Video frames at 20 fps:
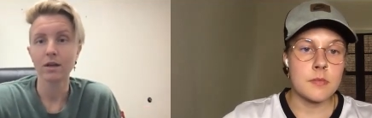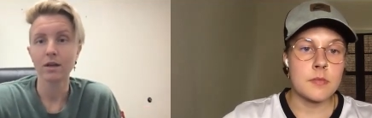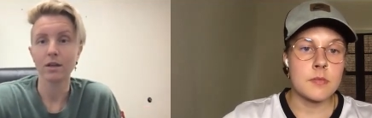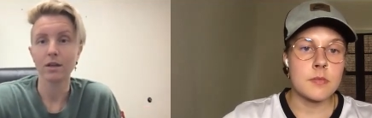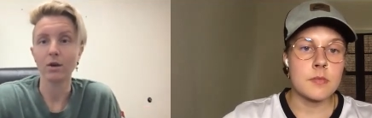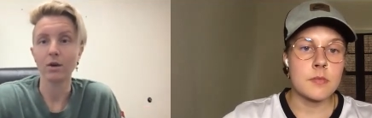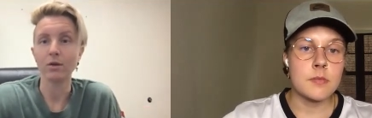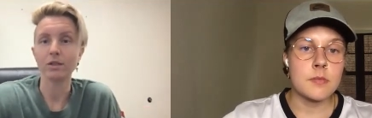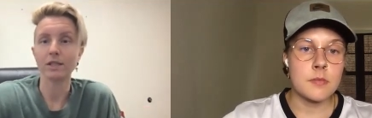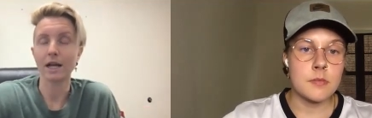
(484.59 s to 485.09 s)

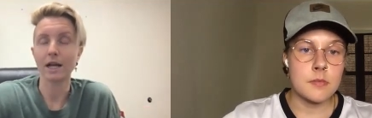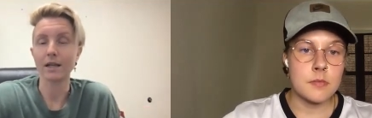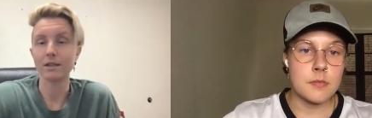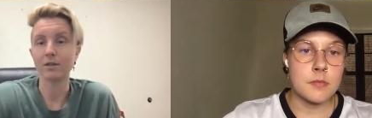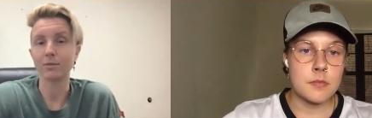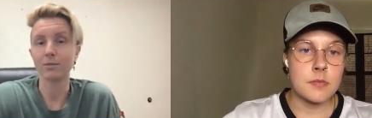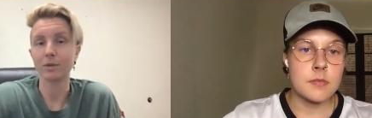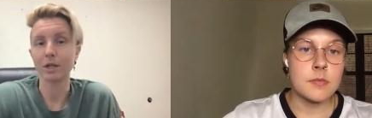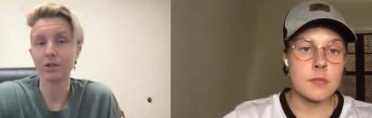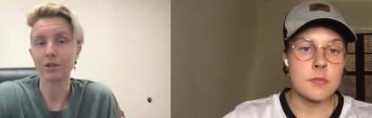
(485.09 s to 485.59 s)
Speaker 1: Those kinds
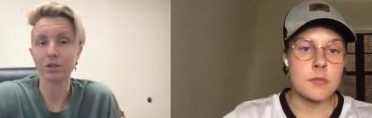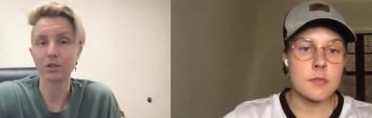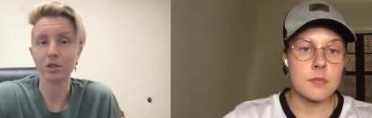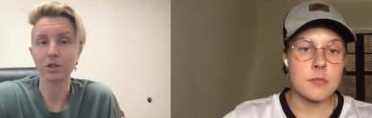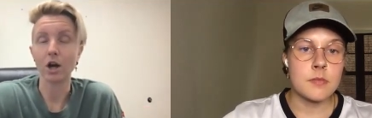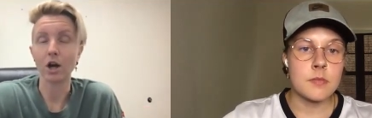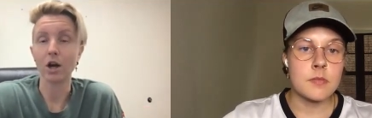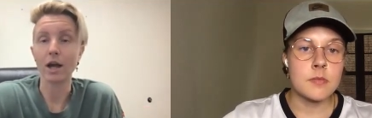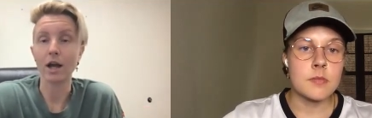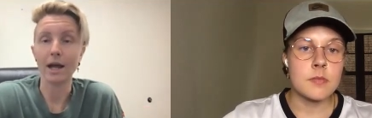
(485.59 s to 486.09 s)
of pressures
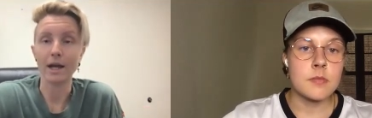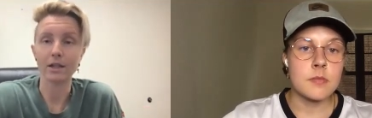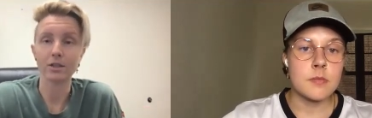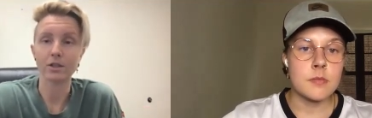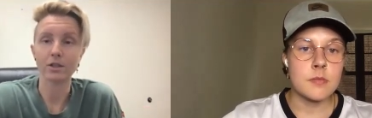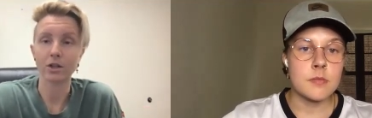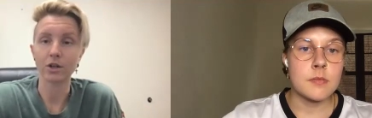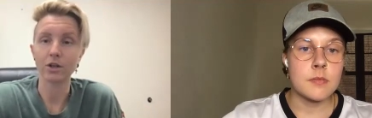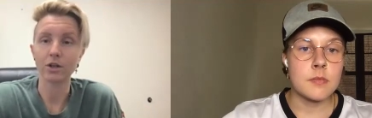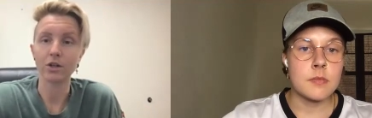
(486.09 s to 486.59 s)
are
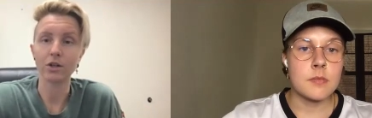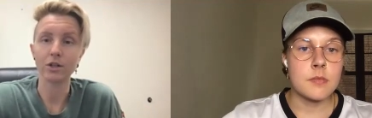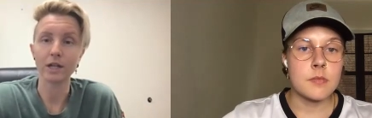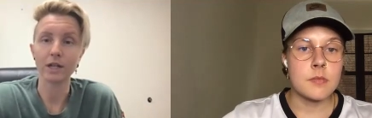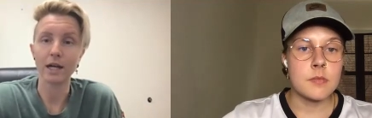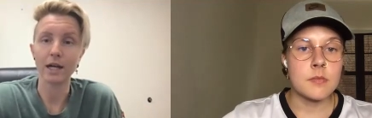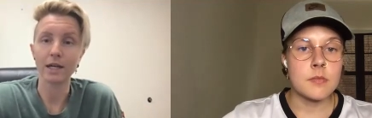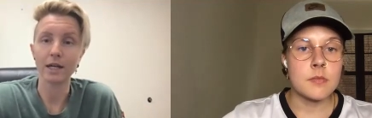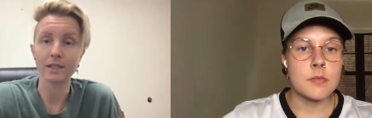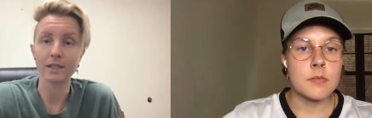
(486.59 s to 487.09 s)
external,
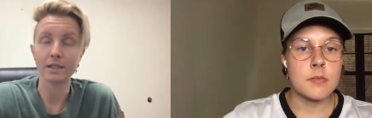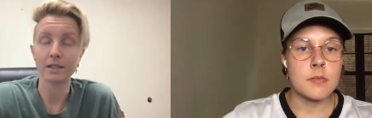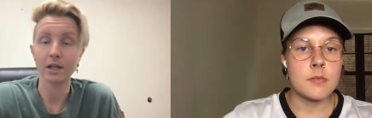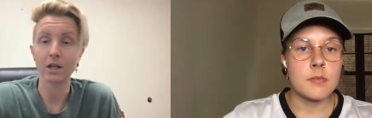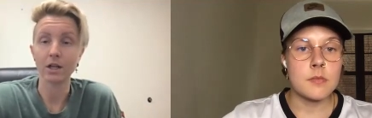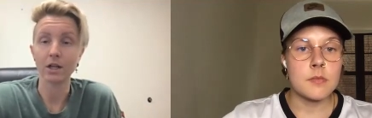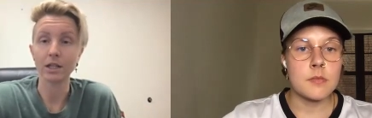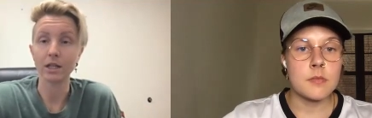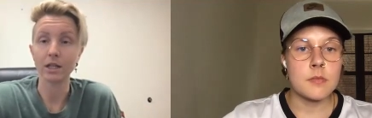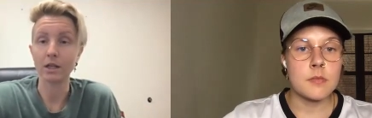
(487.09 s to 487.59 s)
not
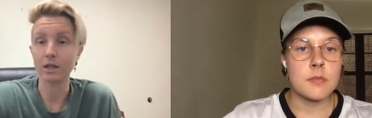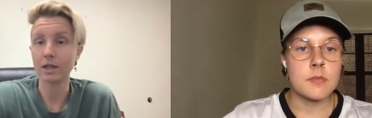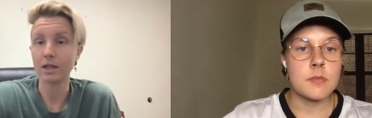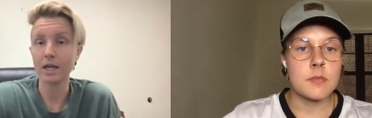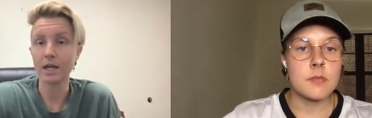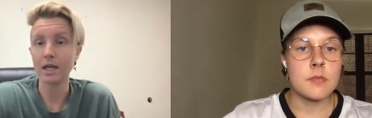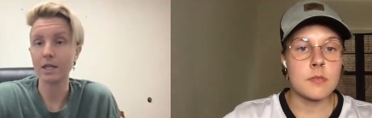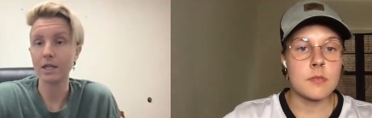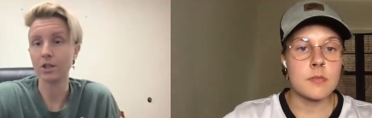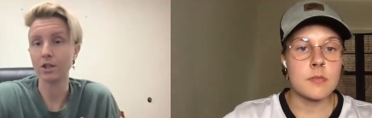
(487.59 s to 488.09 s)
necessarily
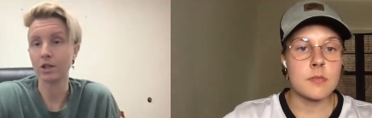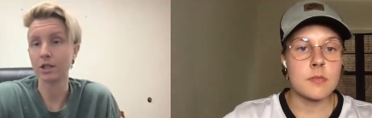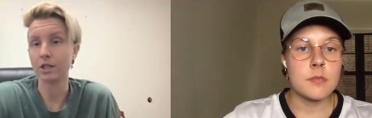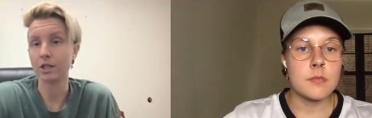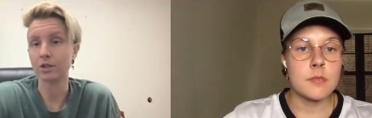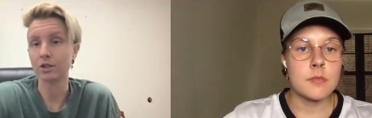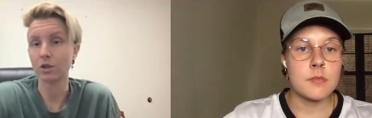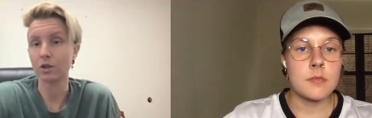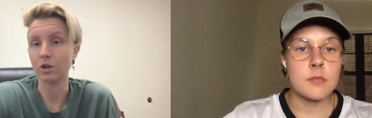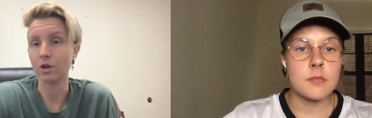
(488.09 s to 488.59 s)
in your
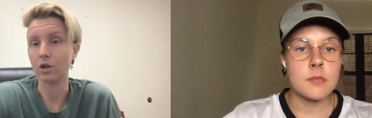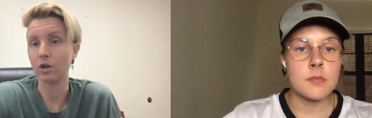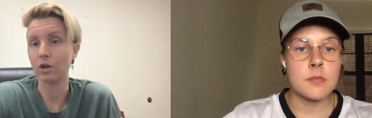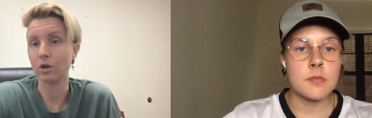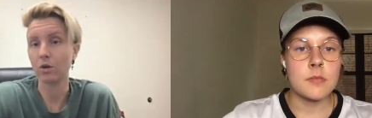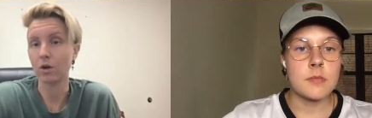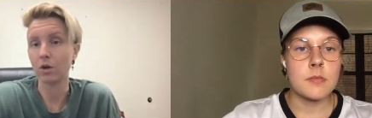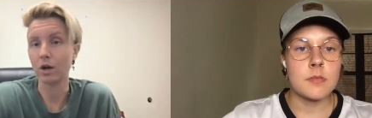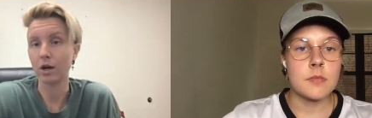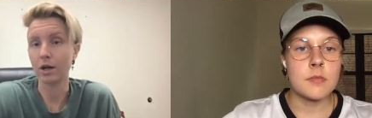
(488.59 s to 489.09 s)
control,
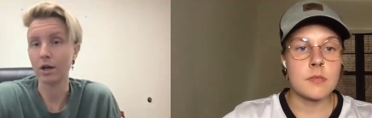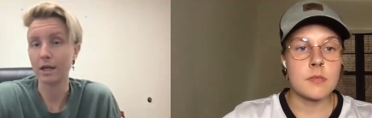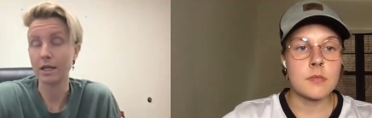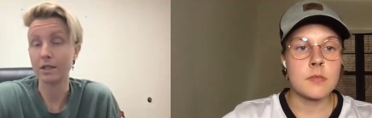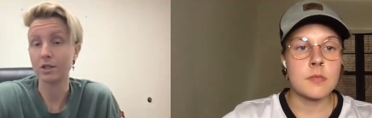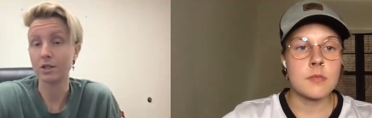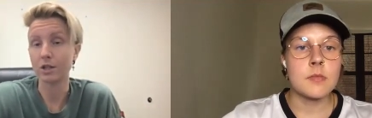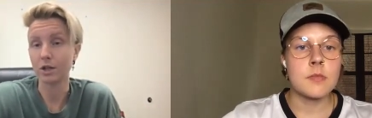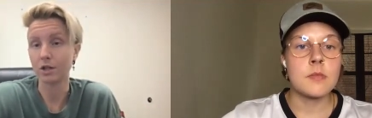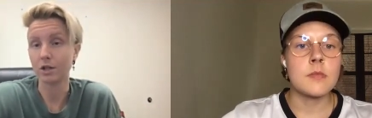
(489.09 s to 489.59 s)
or
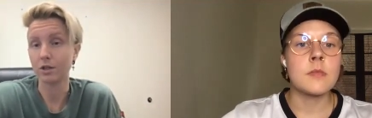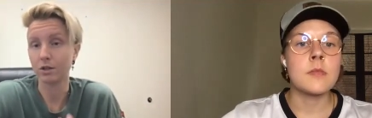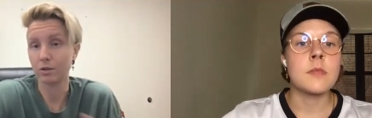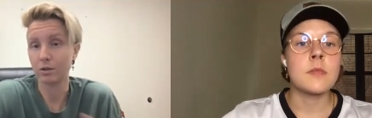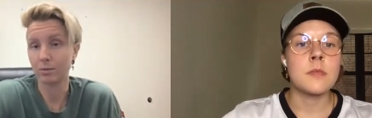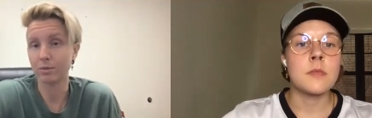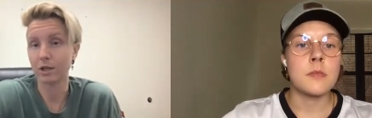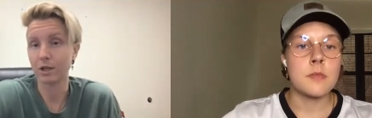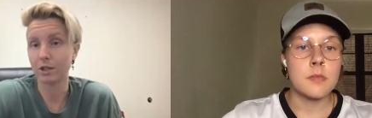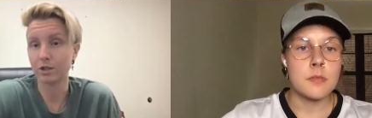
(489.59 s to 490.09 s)

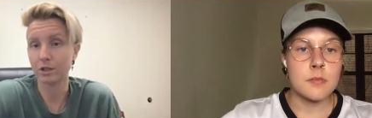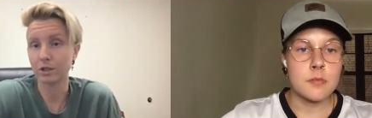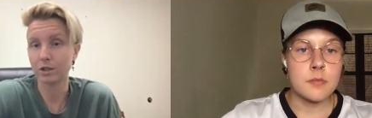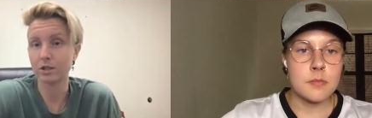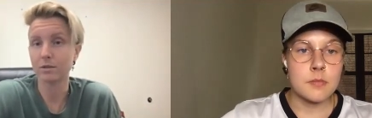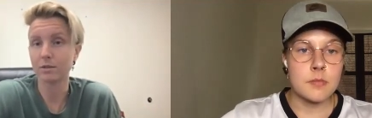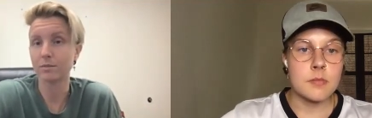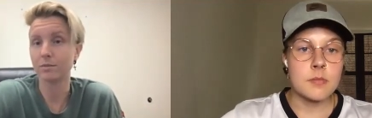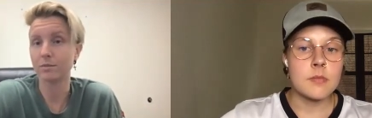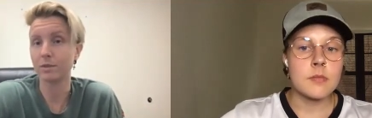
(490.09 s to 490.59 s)
internal
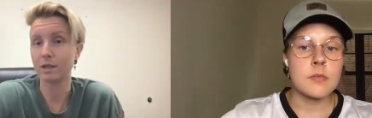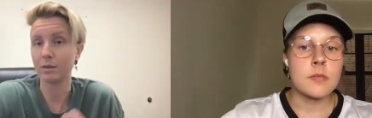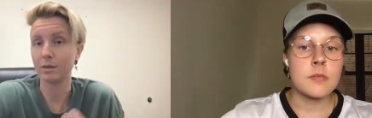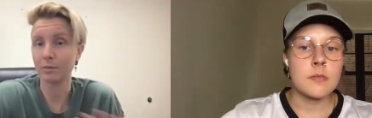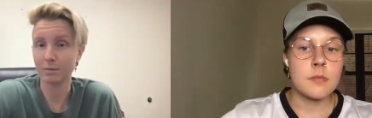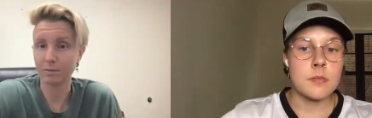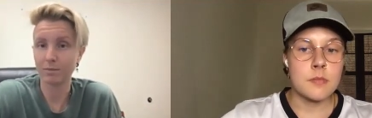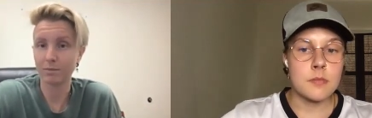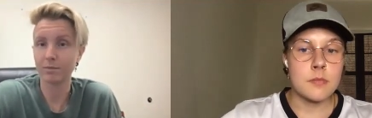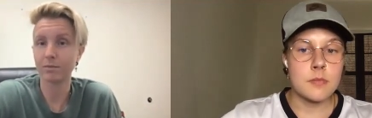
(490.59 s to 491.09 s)
pressures
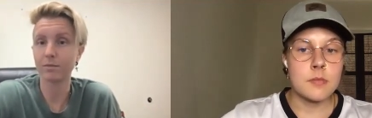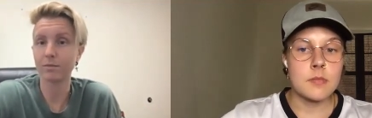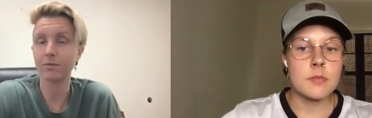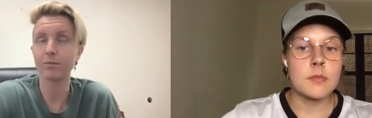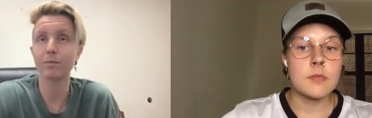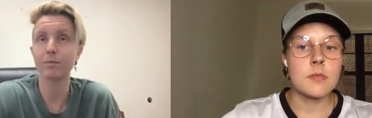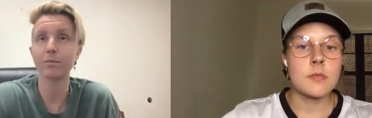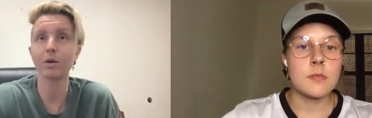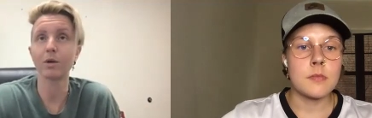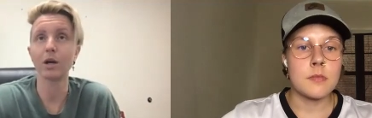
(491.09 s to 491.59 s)
being
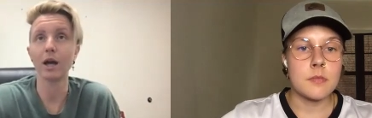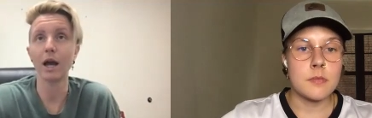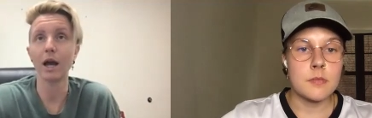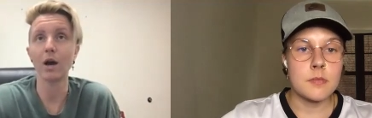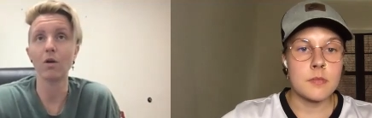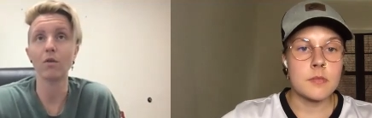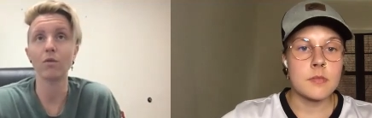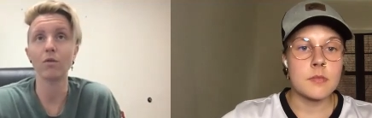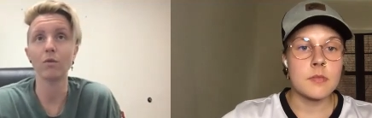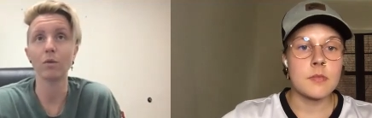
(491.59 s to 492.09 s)
put
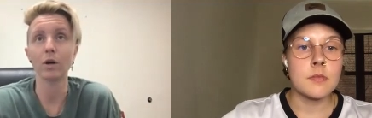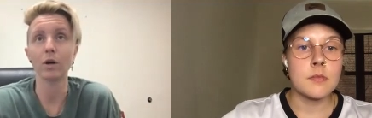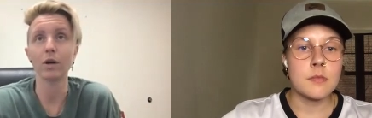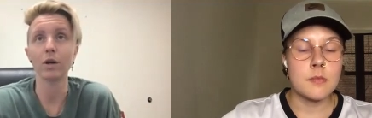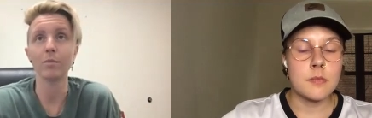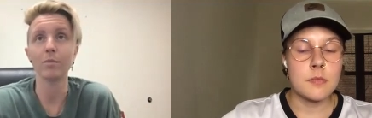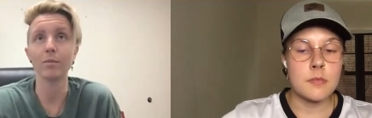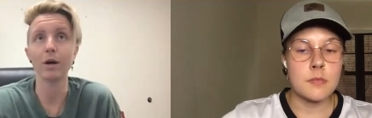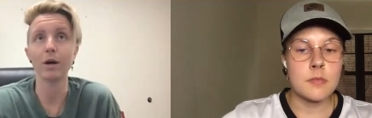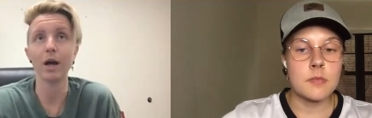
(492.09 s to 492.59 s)

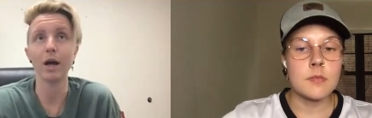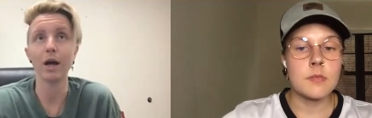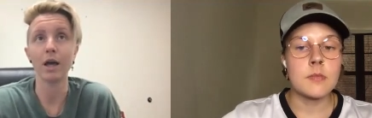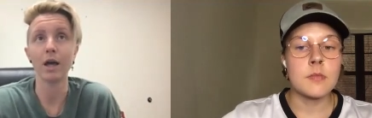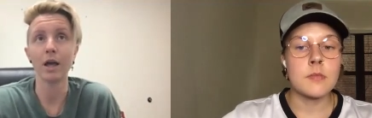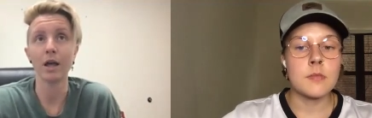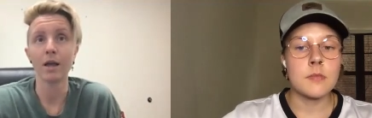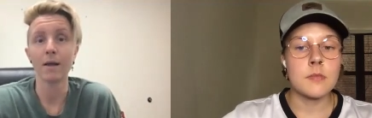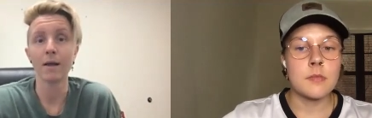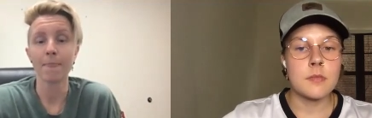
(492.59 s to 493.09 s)
outward, but
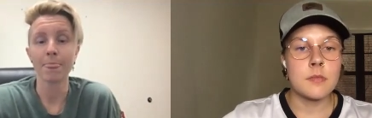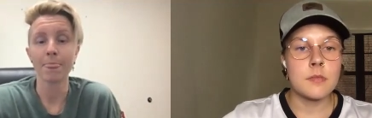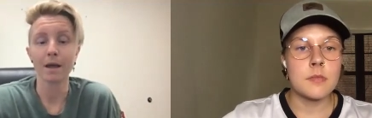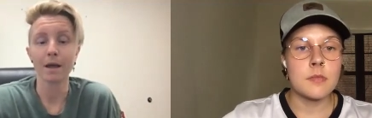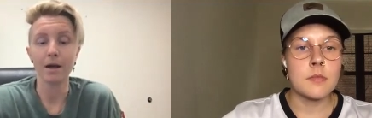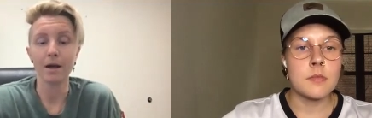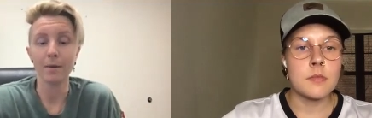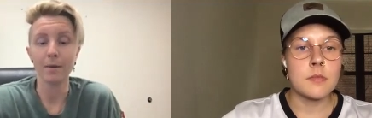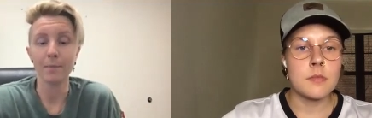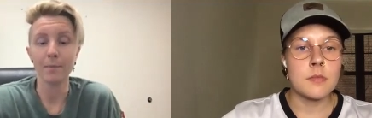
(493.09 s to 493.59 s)

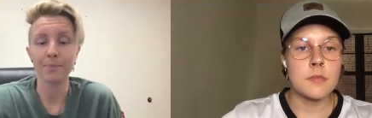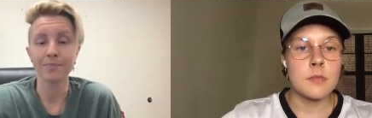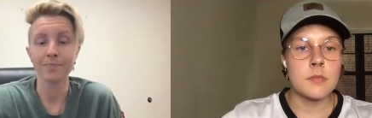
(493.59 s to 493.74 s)
um,